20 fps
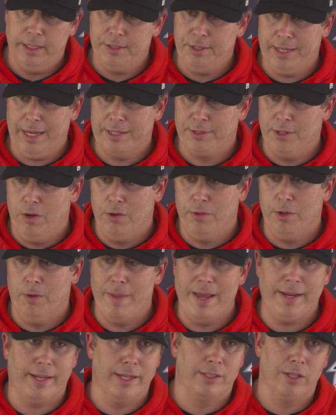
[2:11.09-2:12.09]
you guys know they're
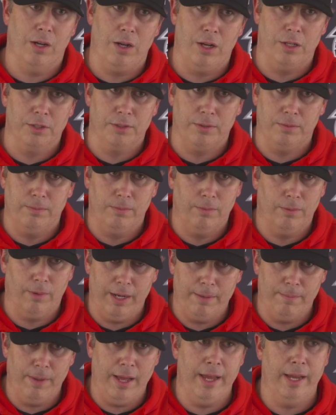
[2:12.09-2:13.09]
making calls,
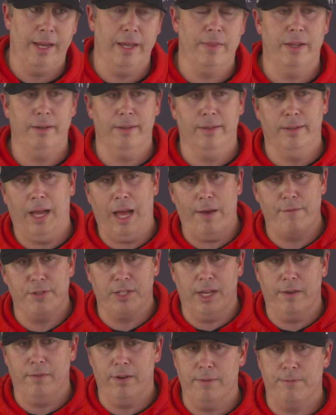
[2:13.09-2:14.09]
bang, bang, and then
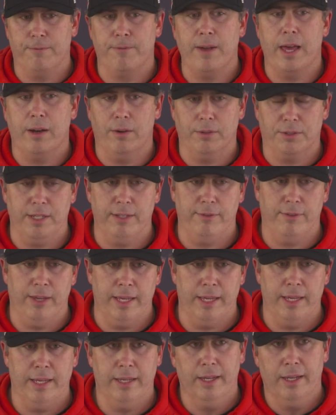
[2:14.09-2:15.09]
obviously every fan on
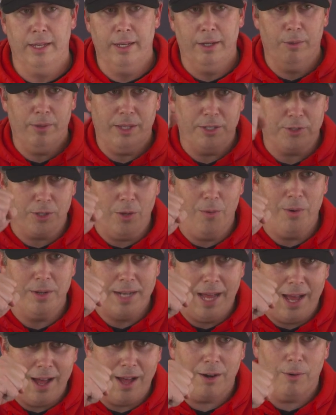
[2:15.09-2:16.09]
TV, they slow it
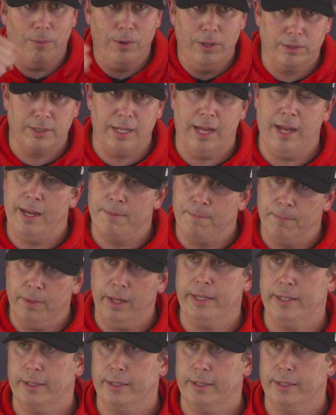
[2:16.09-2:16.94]
down in real time.